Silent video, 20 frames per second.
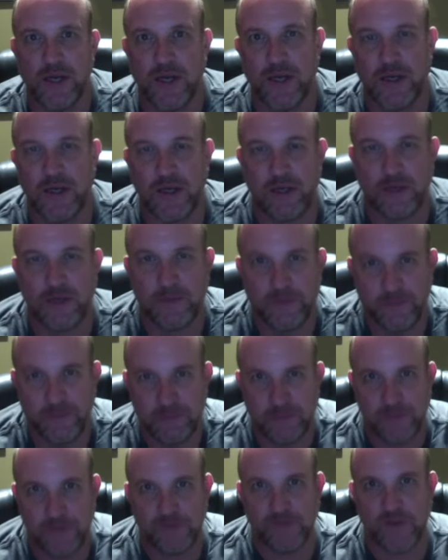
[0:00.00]
um,
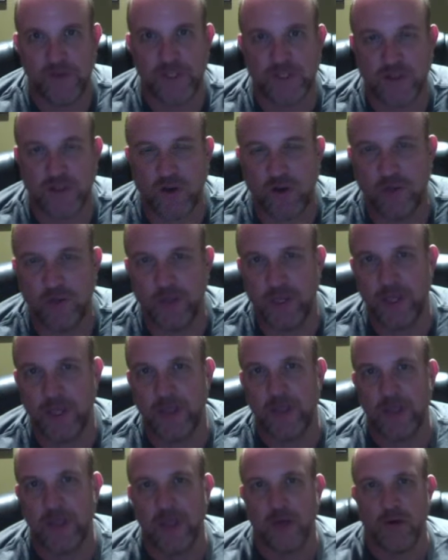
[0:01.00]
my friends call
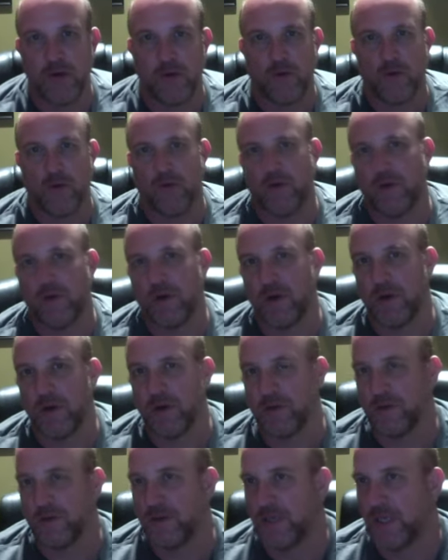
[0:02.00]
me,
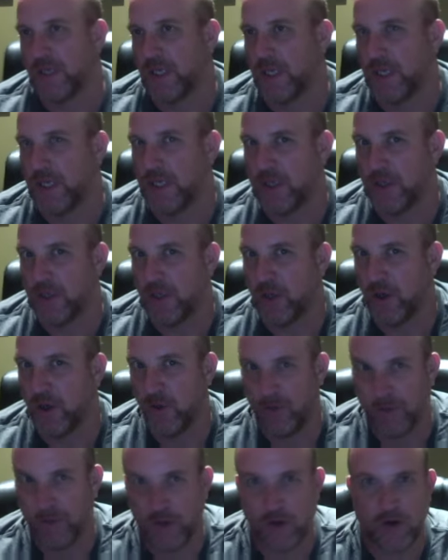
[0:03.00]
or uh,
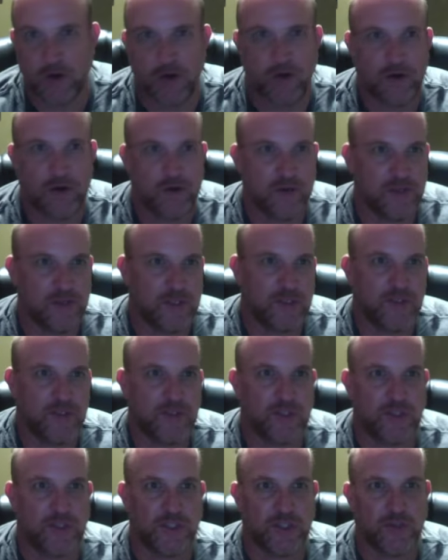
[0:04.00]
Cobra Carl,
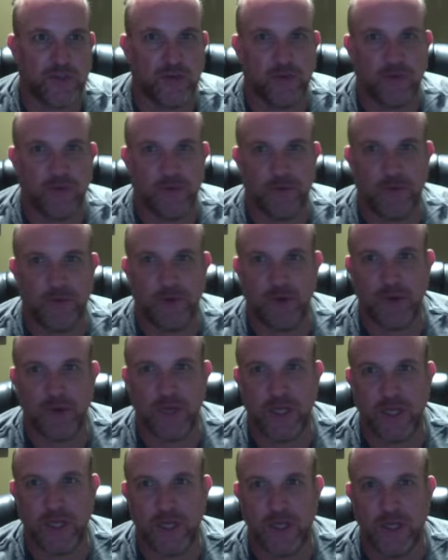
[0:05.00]
as the Joe
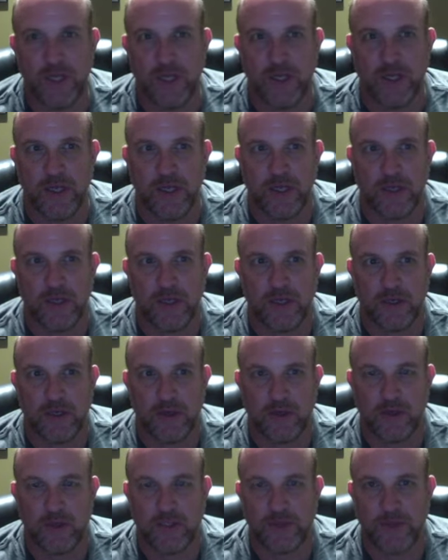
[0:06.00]
community uh,
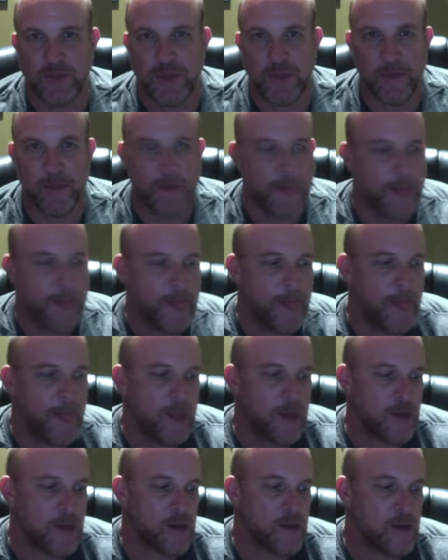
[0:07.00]
calls me.
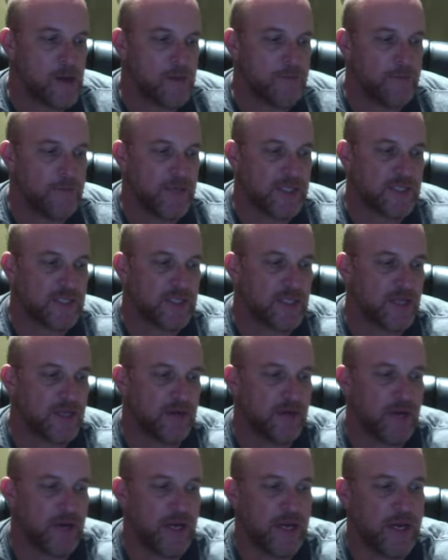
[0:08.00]
Um, basically,
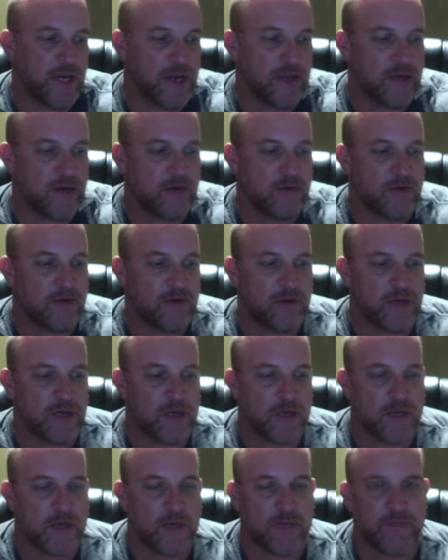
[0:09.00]
right now,
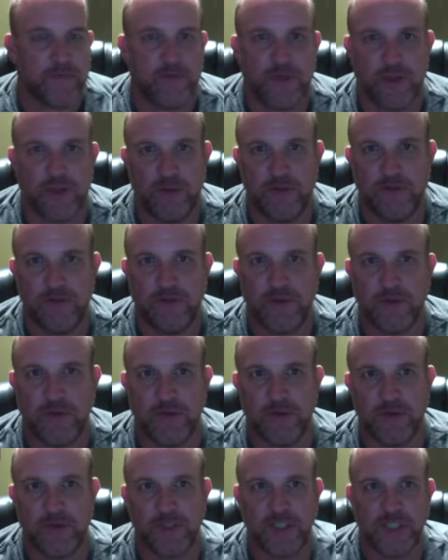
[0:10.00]
um, you've come
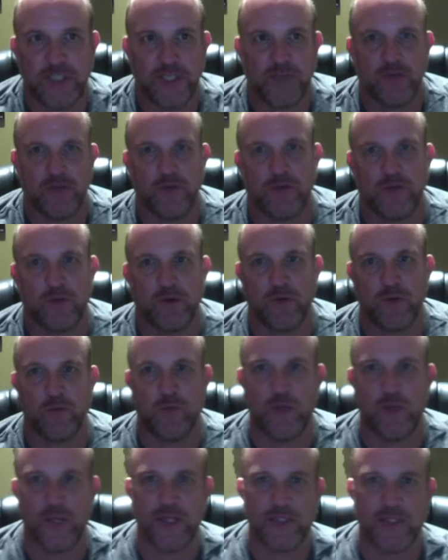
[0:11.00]
to a channel where
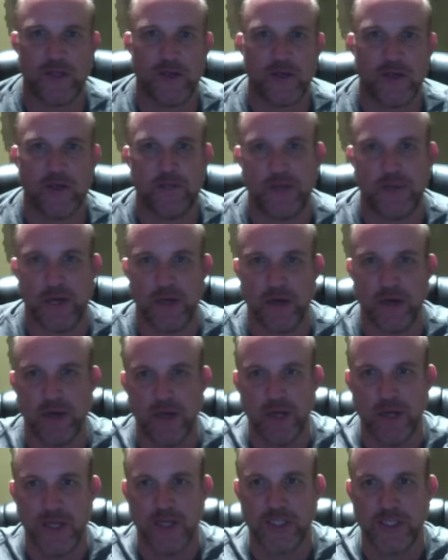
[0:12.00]
we talk about
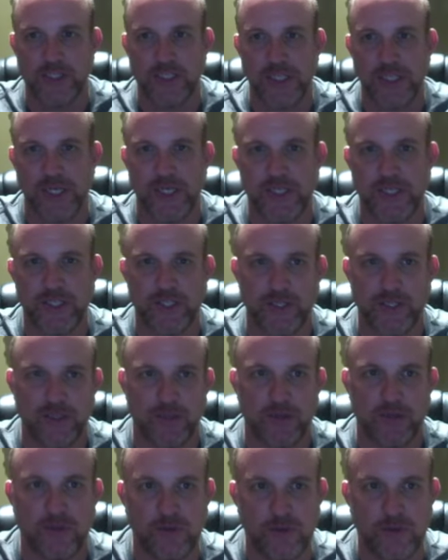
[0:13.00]
G.I.
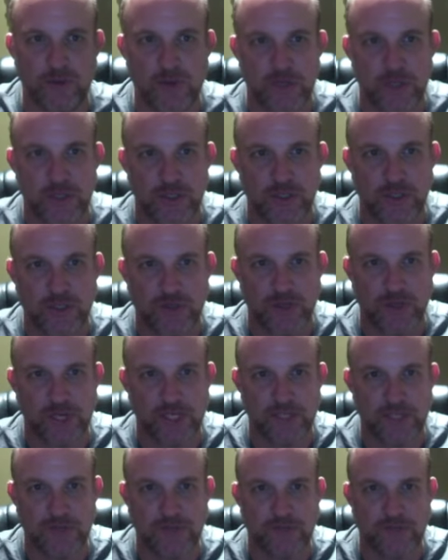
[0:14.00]
Joe,
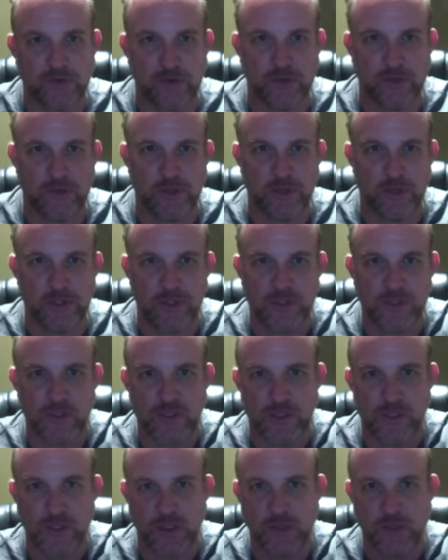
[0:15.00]

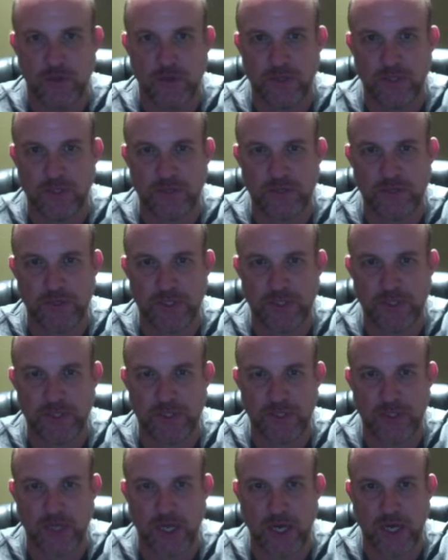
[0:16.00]
Transformers,
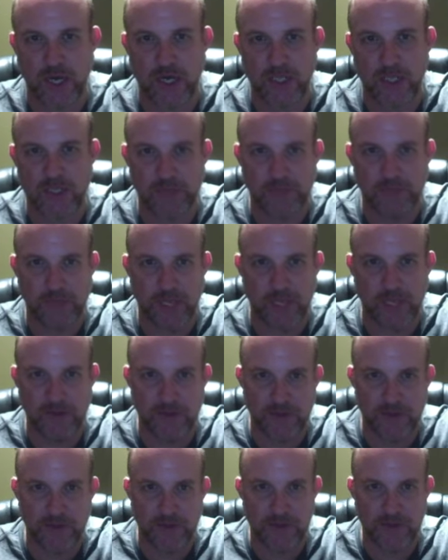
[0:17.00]
Ghostbuster cosplay. We
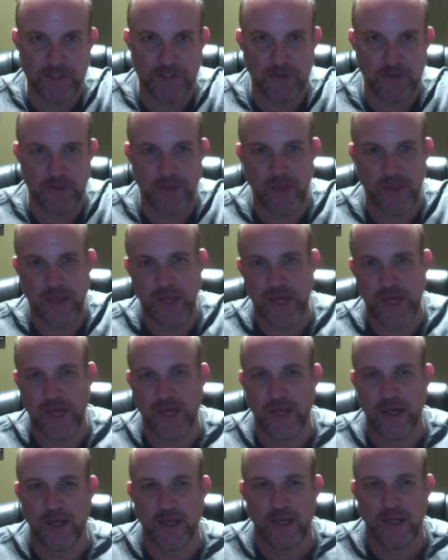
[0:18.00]
do some of
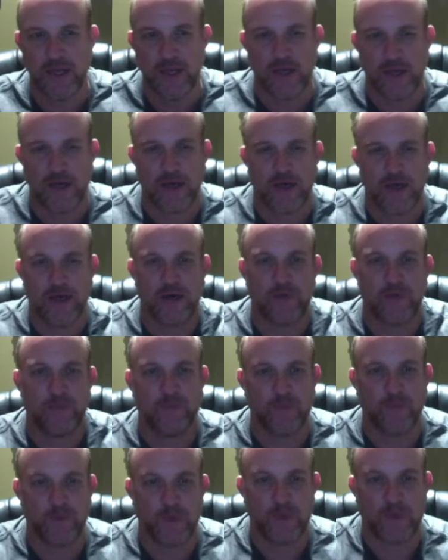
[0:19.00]
that. Um,
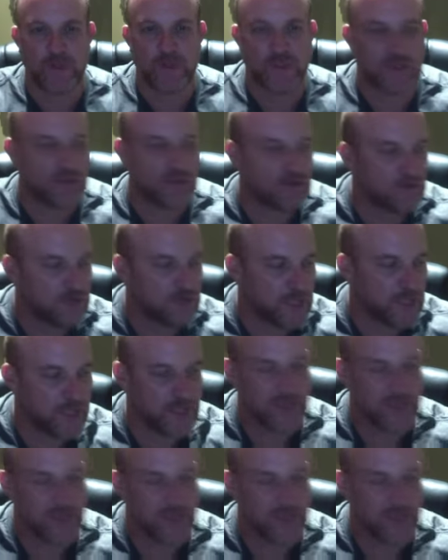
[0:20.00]
we also like